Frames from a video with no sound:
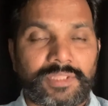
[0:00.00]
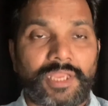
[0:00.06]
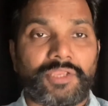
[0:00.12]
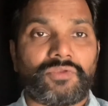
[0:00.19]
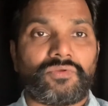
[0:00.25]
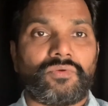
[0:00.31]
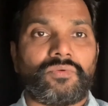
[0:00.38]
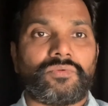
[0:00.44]

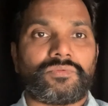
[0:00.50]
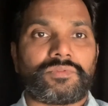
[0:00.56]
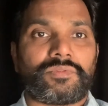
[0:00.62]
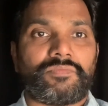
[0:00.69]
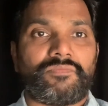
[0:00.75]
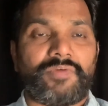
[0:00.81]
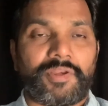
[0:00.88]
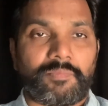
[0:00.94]
Thank you
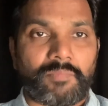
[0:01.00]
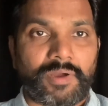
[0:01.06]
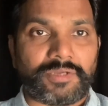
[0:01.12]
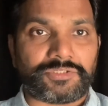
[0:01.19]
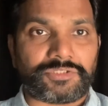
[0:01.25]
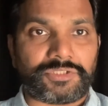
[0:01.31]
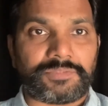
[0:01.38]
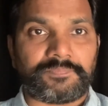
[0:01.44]
very
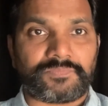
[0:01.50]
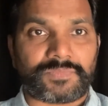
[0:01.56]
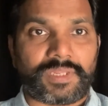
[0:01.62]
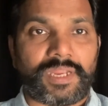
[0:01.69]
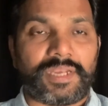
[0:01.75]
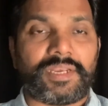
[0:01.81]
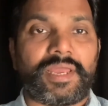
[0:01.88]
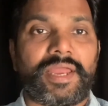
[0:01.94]
much.
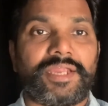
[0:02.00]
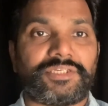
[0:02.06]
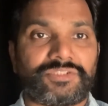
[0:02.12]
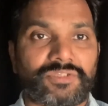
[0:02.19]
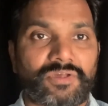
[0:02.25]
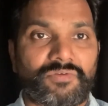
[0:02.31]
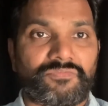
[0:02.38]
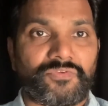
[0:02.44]
And
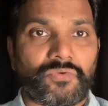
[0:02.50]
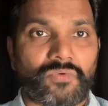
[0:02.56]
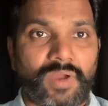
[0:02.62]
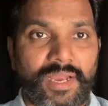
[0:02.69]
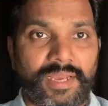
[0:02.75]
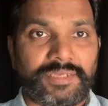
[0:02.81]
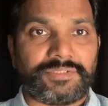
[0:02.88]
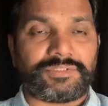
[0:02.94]
heads off you
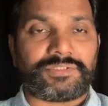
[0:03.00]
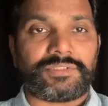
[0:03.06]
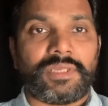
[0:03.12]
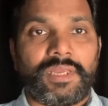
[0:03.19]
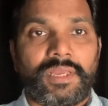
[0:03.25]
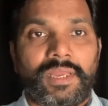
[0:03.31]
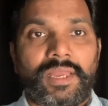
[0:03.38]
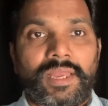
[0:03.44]
guys,
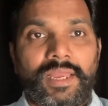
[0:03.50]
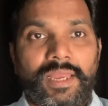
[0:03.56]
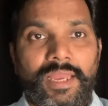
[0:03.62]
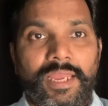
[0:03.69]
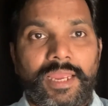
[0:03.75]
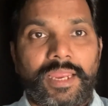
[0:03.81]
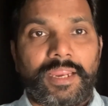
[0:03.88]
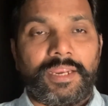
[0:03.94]

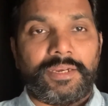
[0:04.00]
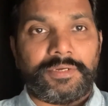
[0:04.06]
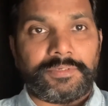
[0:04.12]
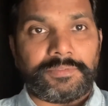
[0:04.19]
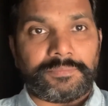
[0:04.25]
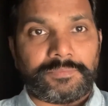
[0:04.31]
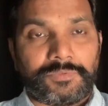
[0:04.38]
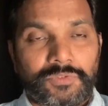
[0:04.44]

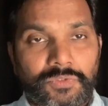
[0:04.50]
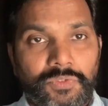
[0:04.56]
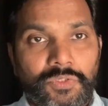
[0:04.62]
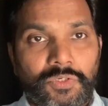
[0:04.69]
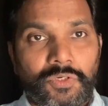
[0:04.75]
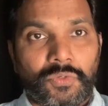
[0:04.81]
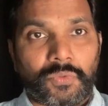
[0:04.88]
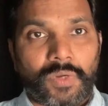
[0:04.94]
and
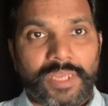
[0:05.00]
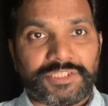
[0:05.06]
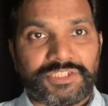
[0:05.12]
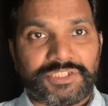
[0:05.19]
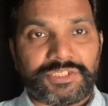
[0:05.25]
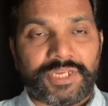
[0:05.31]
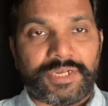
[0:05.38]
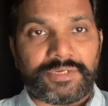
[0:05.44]
to
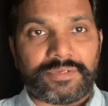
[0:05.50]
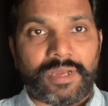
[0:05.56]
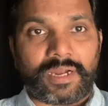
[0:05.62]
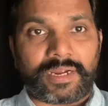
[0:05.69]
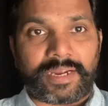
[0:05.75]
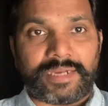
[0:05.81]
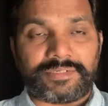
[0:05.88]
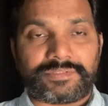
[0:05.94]
agitate
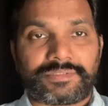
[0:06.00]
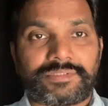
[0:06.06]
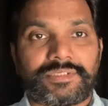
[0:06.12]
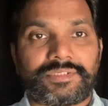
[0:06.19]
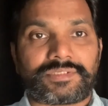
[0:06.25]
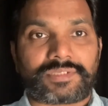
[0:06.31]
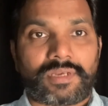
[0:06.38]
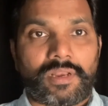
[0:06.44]
against
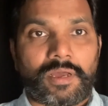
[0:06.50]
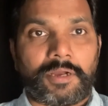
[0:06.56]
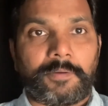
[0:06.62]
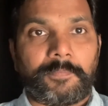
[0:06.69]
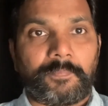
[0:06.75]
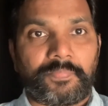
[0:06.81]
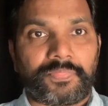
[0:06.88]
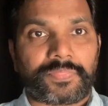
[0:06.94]
this law.